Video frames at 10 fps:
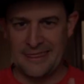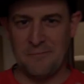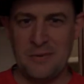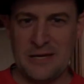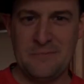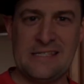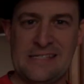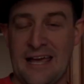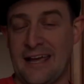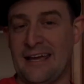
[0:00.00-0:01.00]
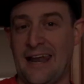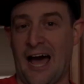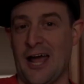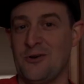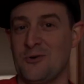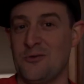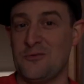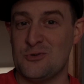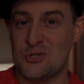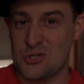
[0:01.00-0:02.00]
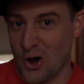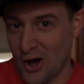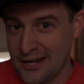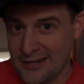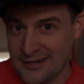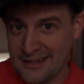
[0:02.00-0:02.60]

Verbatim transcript: the big mistake, and I don't know if you saw it,